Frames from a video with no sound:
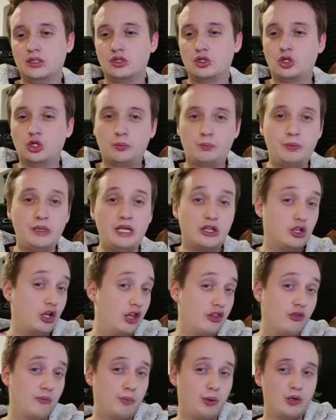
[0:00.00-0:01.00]
Could be
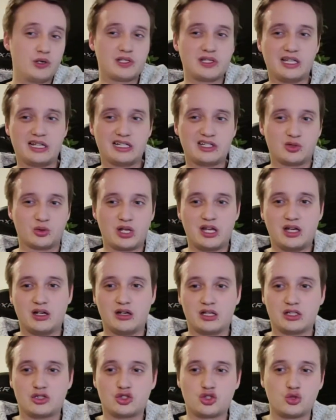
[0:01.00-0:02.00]
another person. Like, so they are
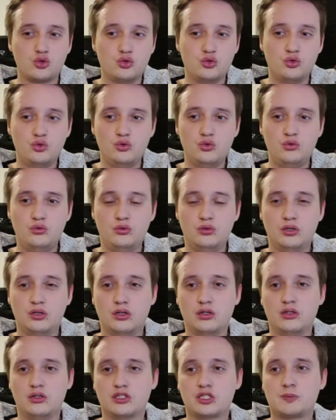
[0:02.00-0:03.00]
like two uh,